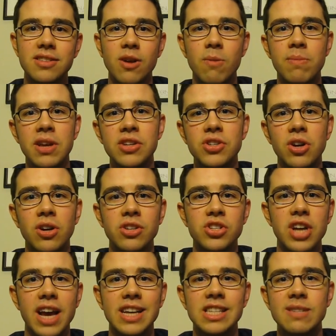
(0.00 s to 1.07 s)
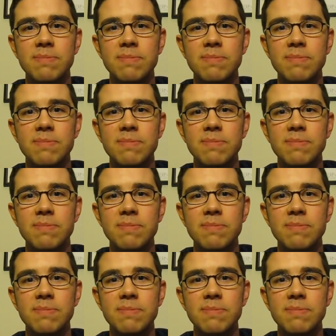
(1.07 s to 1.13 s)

so be sure and check